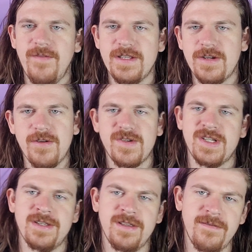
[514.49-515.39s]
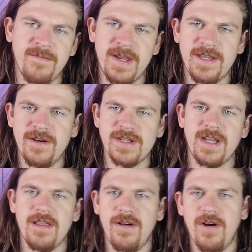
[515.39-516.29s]
a fancy goldfish that lived many years
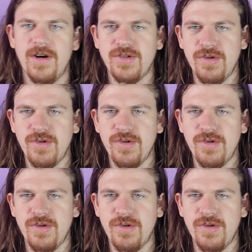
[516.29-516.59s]
and got large,